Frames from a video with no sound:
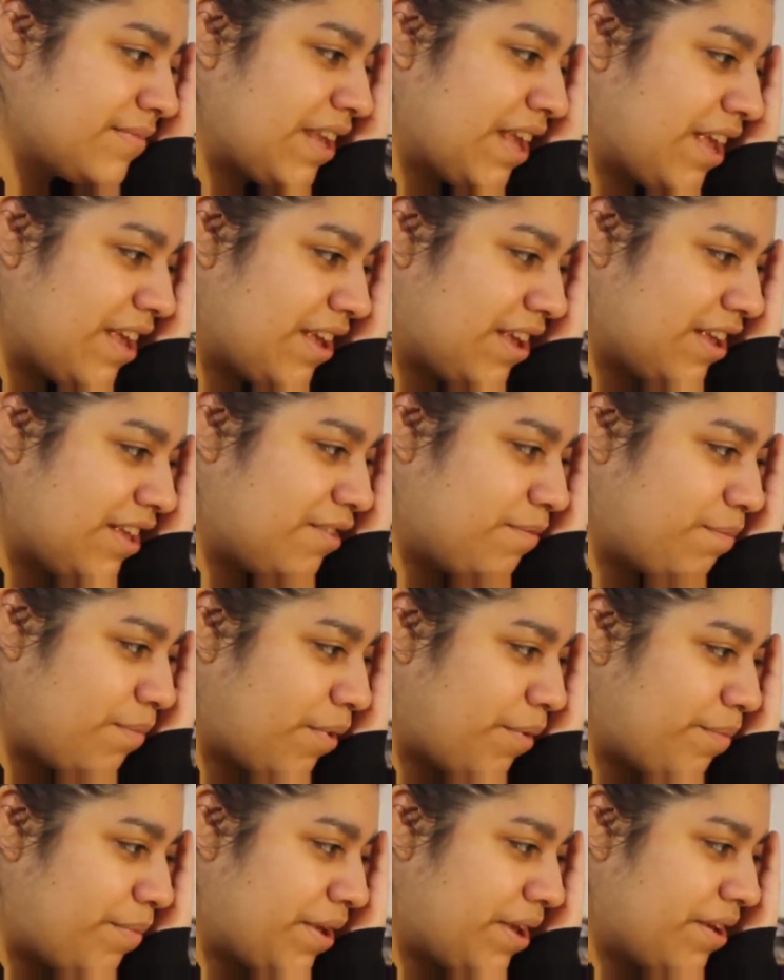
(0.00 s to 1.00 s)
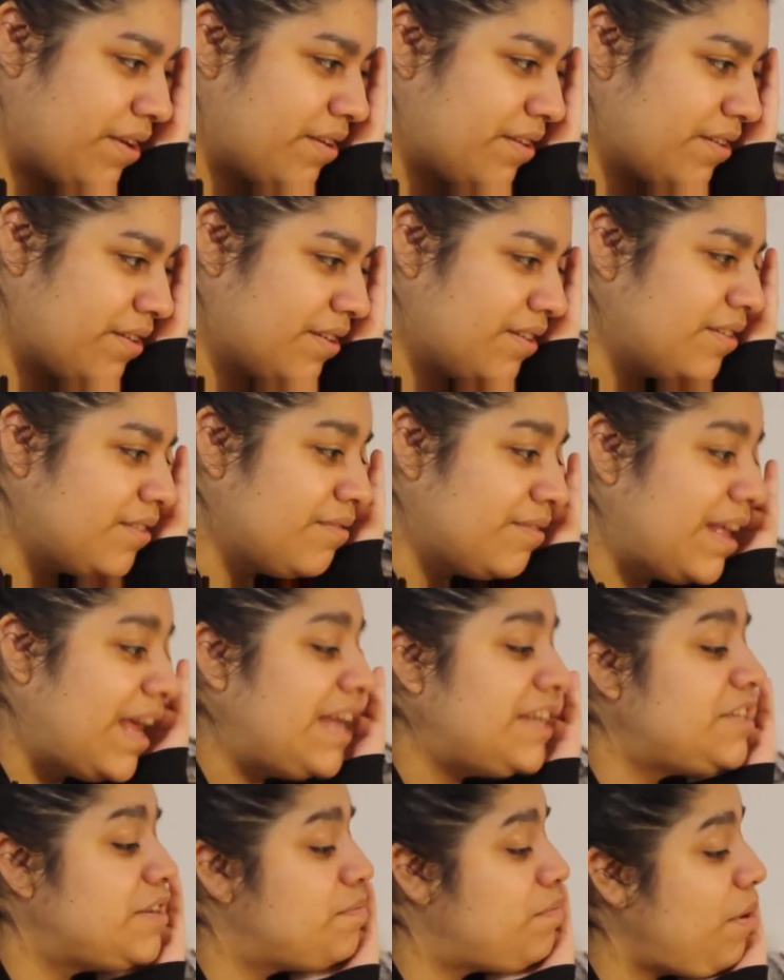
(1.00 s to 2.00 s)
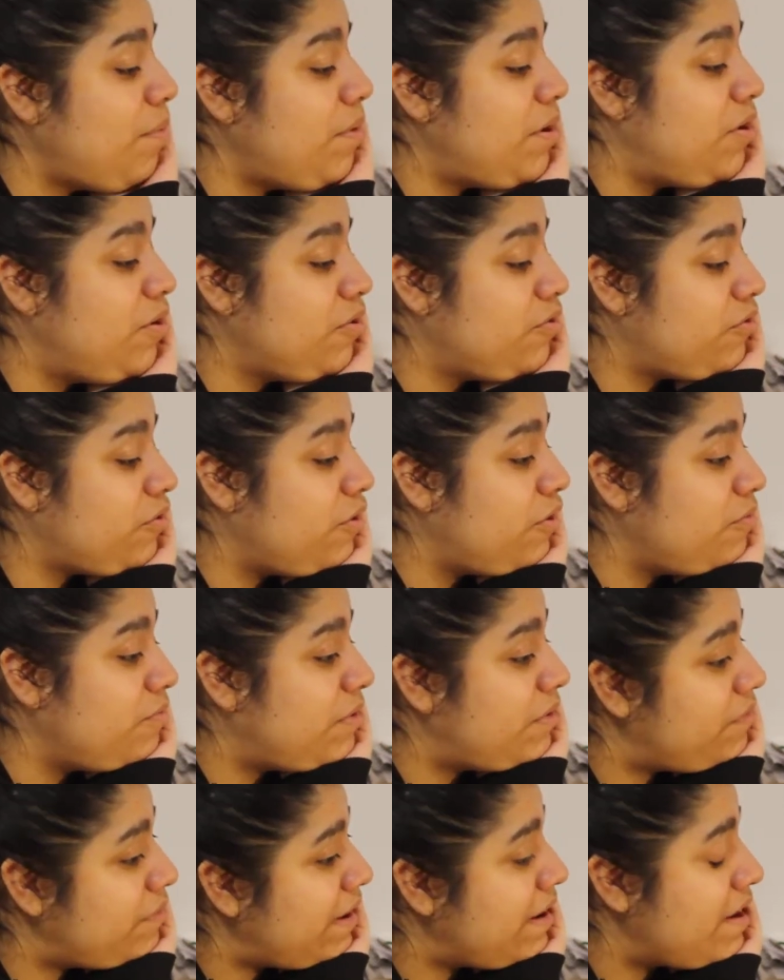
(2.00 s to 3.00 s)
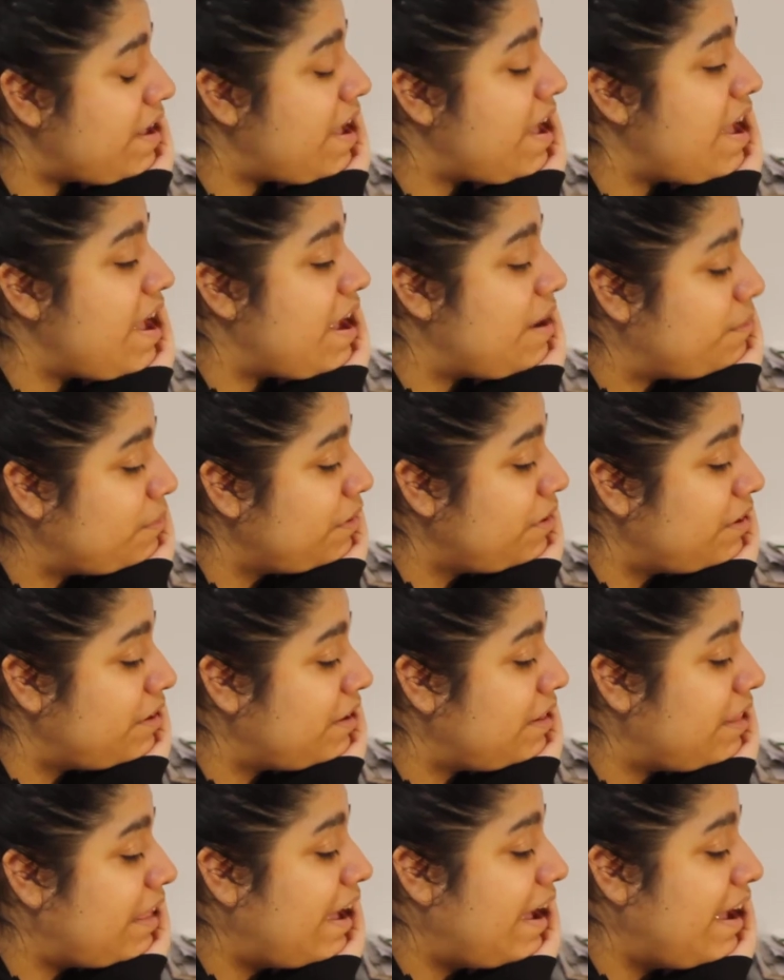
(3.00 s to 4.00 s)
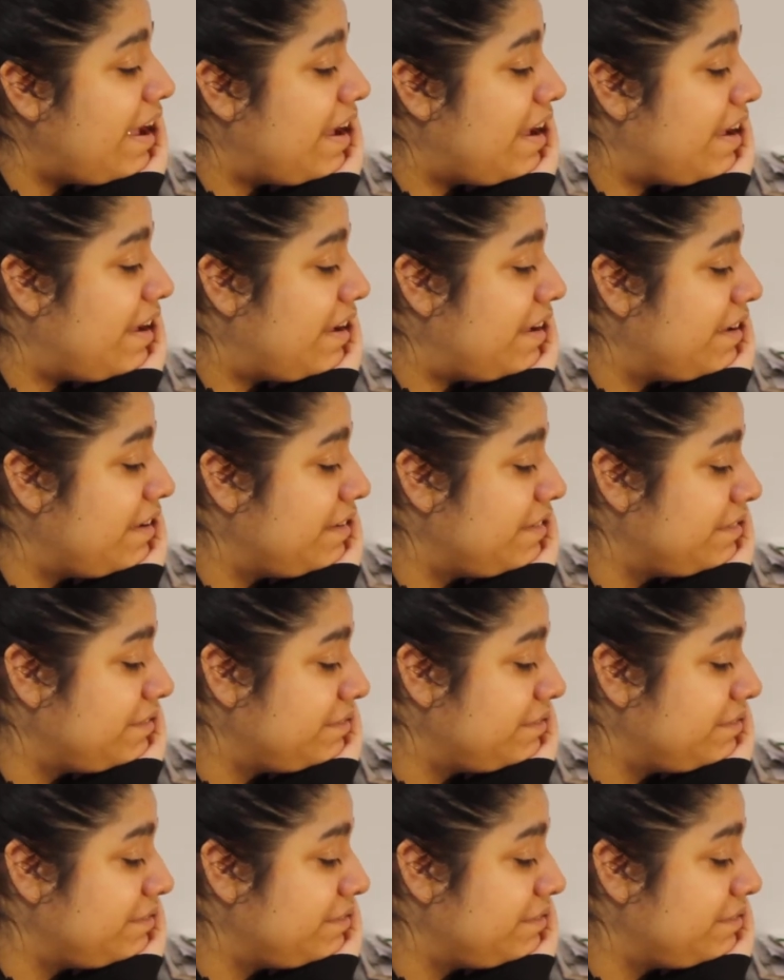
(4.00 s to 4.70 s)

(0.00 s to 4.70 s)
It is Bobby. Actually, Bobby looks good with red hair. I'm not gonna lie.